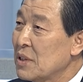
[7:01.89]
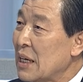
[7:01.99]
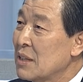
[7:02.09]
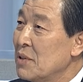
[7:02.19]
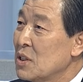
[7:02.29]

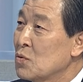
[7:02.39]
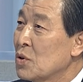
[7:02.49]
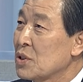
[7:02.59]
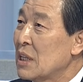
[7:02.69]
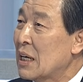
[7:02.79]
activities
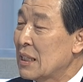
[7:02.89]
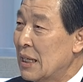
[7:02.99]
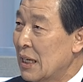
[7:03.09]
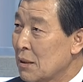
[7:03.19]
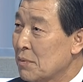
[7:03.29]
was not
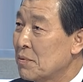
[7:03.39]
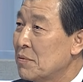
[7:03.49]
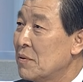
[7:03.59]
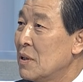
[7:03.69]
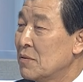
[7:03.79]

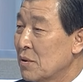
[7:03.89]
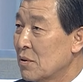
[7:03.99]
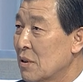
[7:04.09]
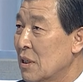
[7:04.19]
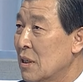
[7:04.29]

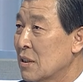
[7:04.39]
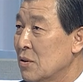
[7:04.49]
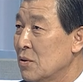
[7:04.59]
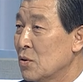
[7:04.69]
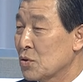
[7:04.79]
helpful
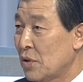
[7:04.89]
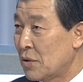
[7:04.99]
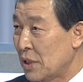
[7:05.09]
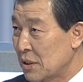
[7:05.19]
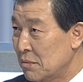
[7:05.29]
to North Korean
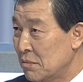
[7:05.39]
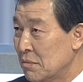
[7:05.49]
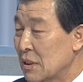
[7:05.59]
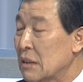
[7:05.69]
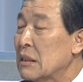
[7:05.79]
regime,
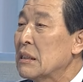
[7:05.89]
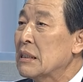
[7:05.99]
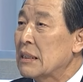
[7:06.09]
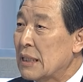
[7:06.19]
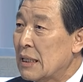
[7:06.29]

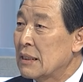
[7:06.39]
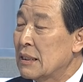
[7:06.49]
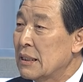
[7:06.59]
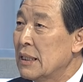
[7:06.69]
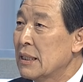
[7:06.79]
and
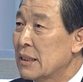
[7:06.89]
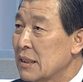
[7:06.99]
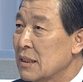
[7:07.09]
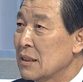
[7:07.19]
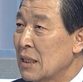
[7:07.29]

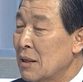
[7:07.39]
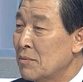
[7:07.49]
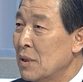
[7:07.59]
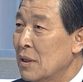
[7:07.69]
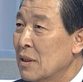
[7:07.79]
encouraging
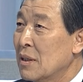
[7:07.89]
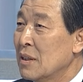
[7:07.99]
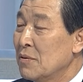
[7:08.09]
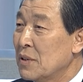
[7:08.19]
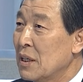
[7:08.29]
them
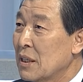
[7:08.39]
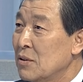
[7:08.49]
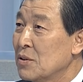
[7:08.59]
if they could